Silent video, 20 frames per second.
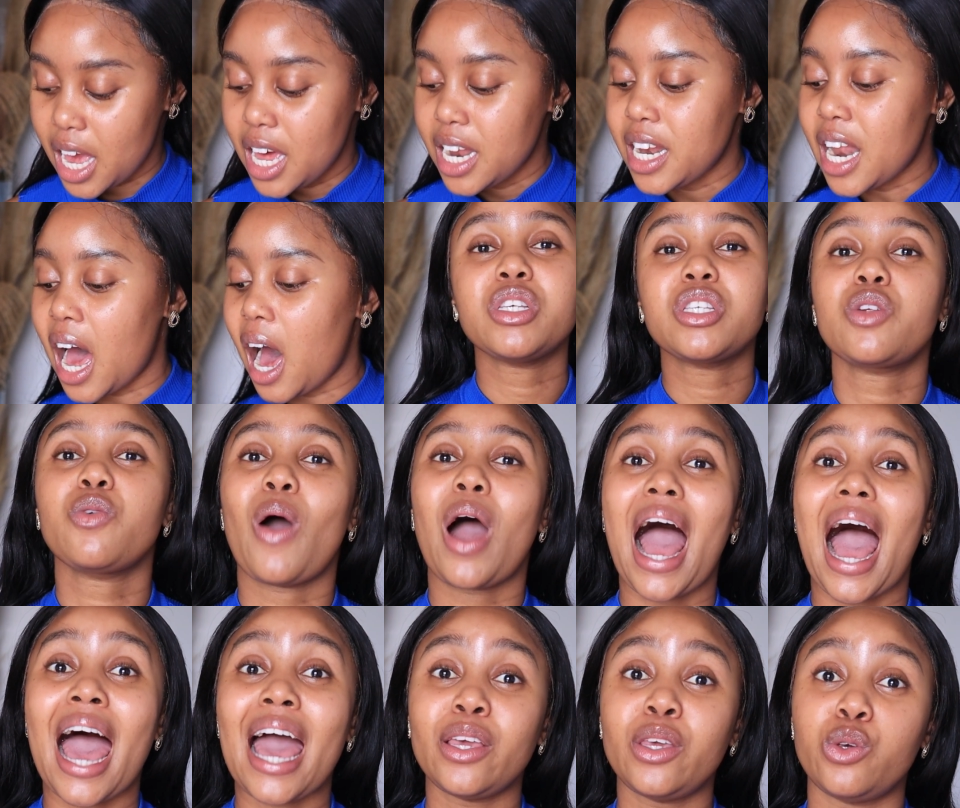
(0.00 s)
Now, the reason why
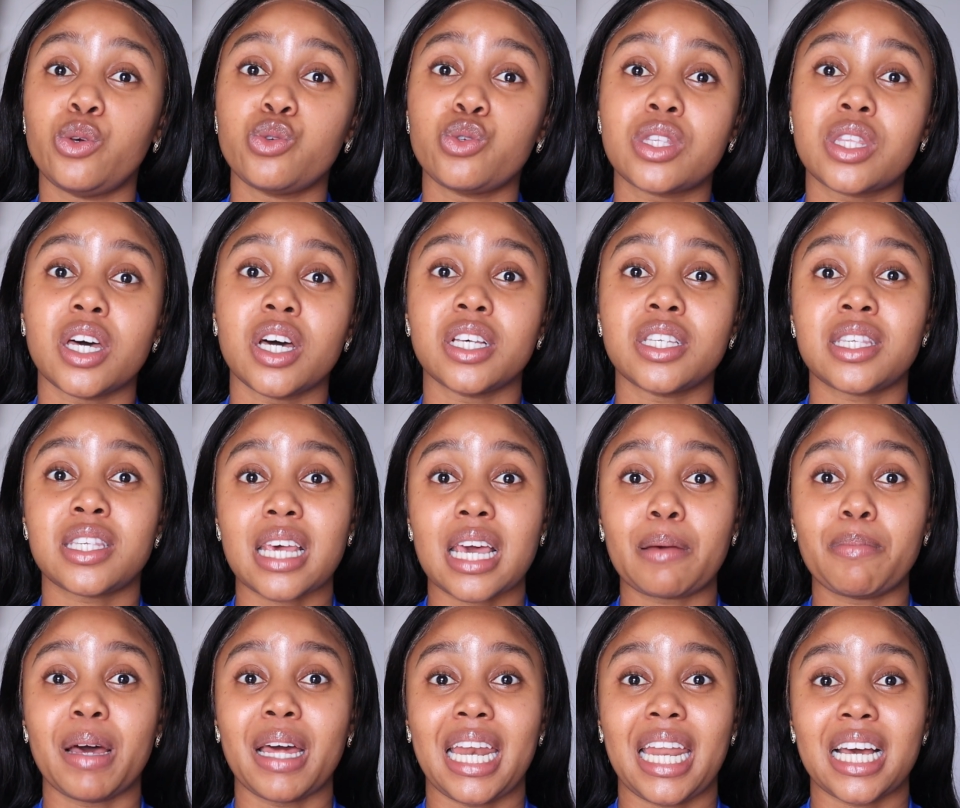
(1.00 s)
I use the
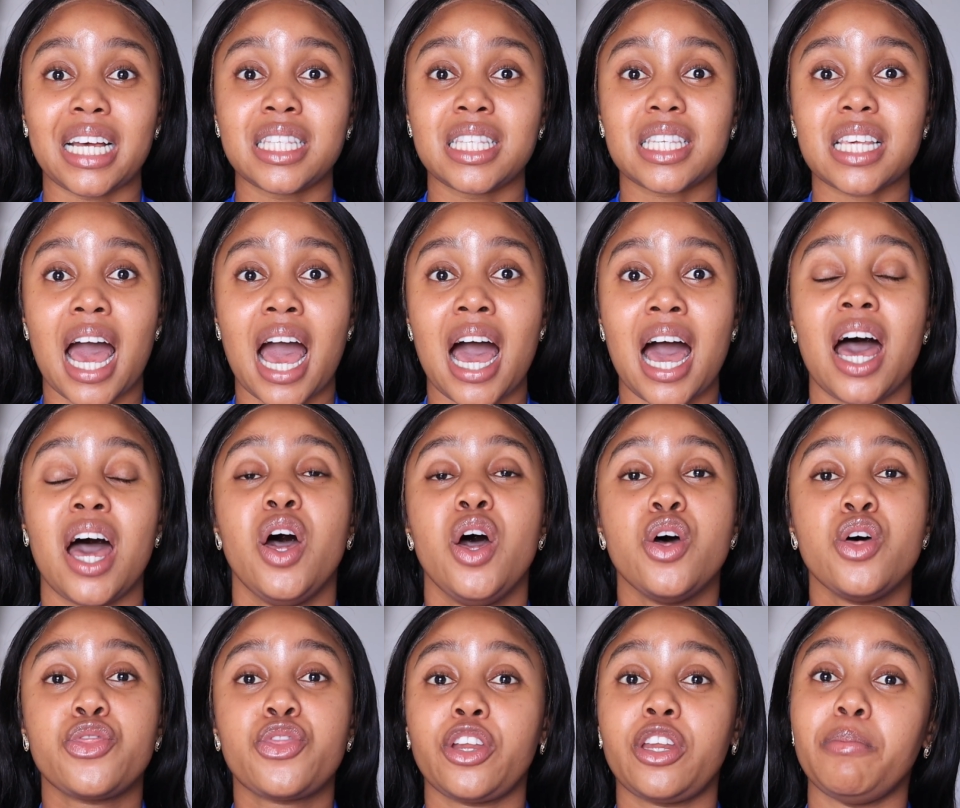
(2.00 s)
Sigma lens
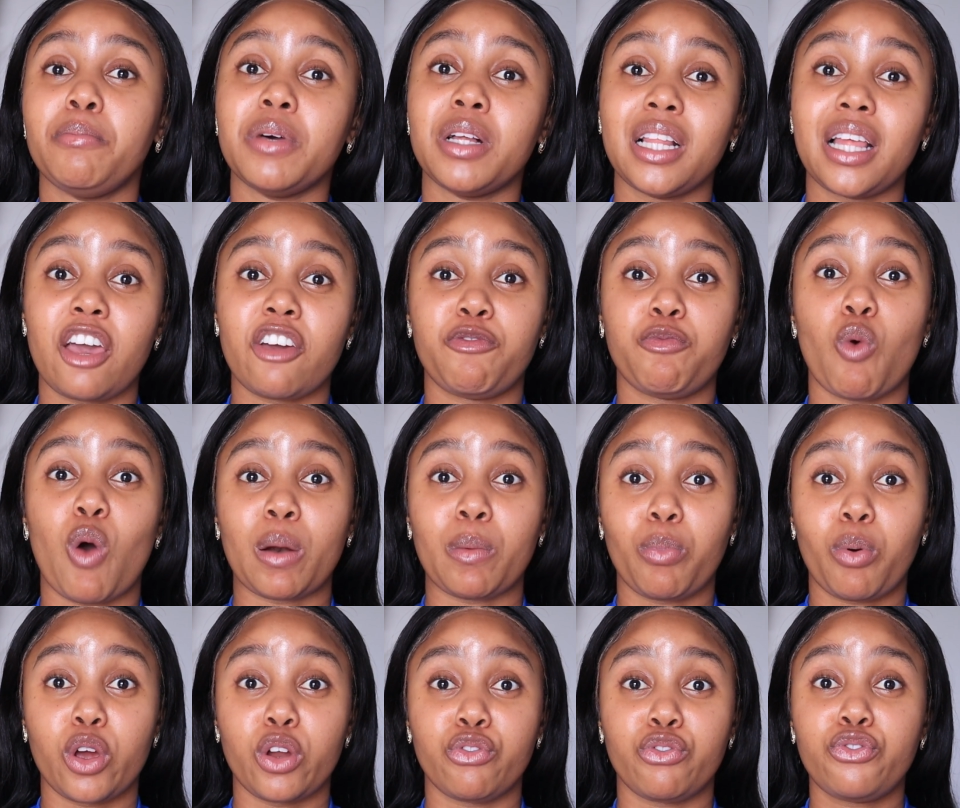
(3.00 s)
30mm
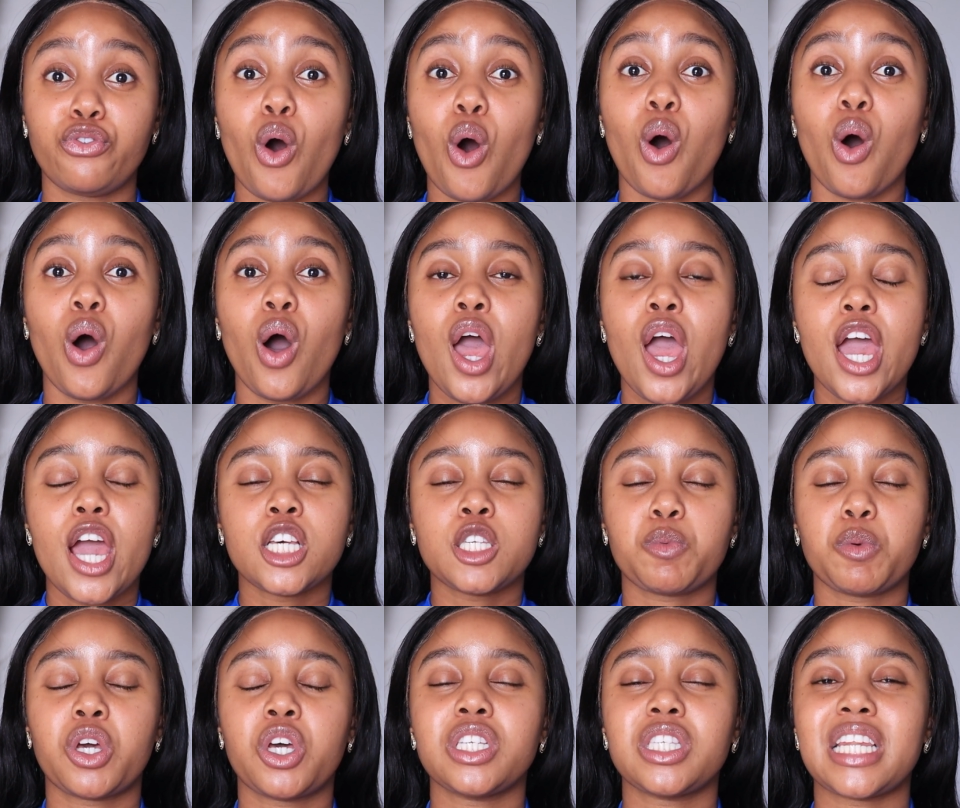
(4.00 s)
f1.4 is
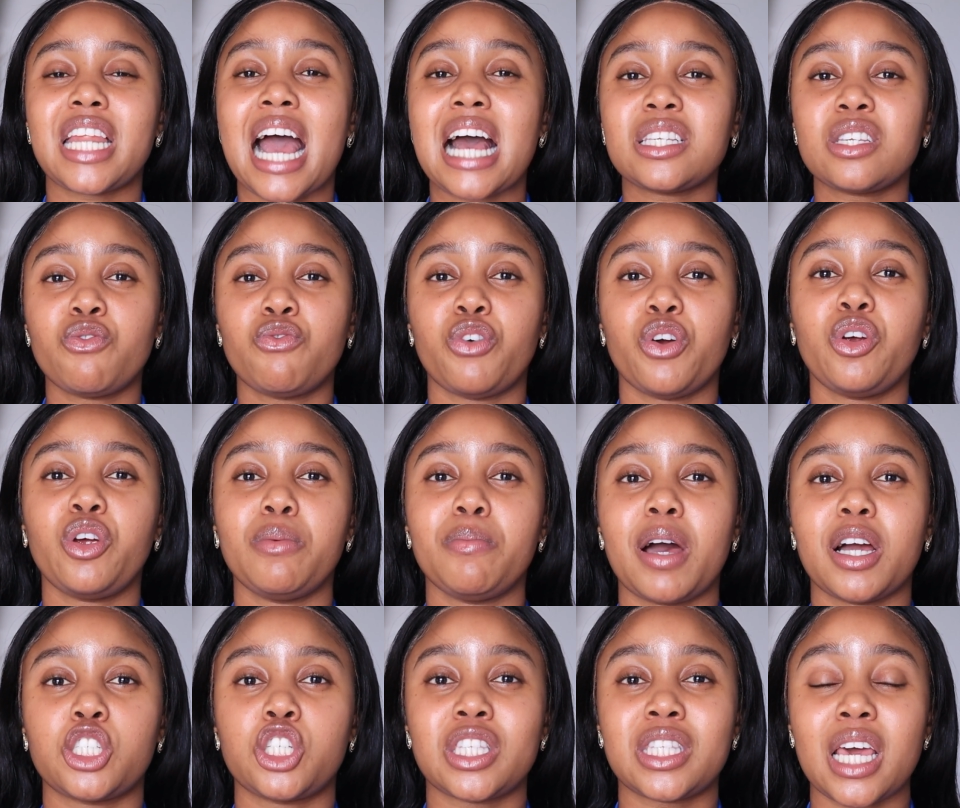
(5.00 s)
because it has a very
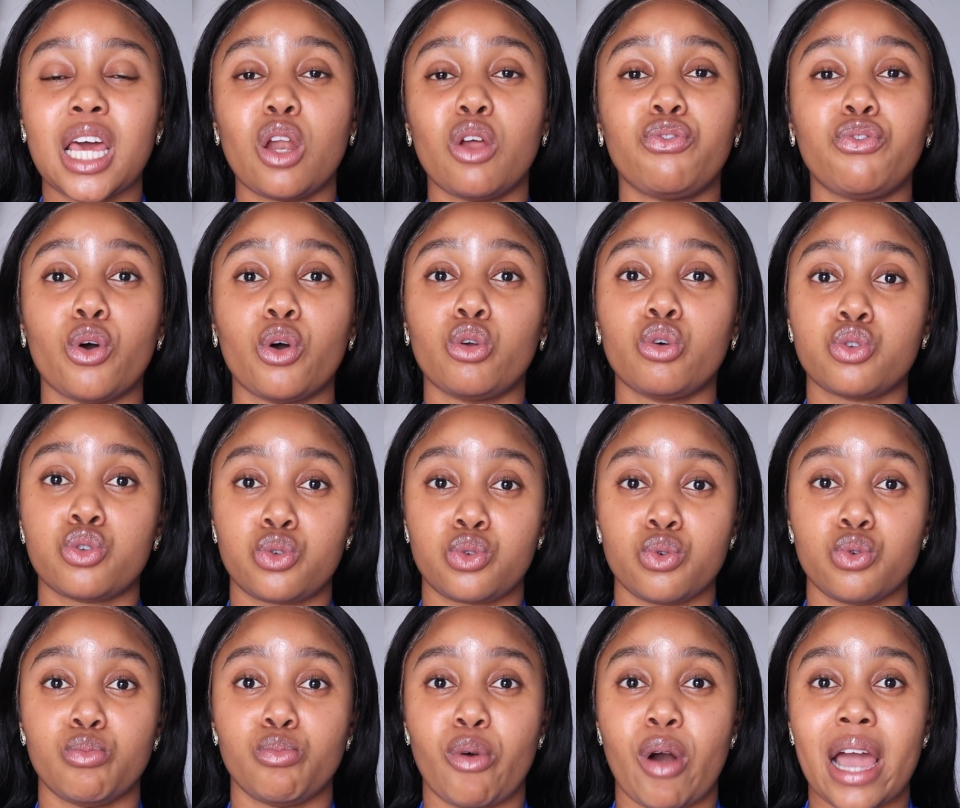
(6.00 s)
much telephoto
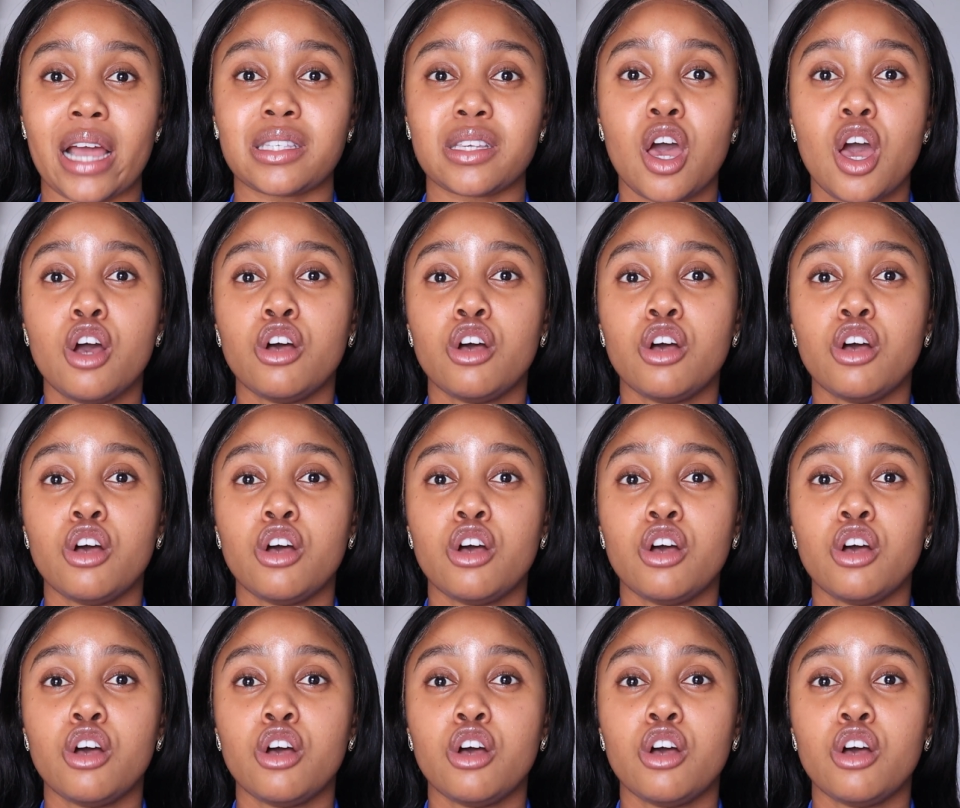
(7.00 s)
zoom, right?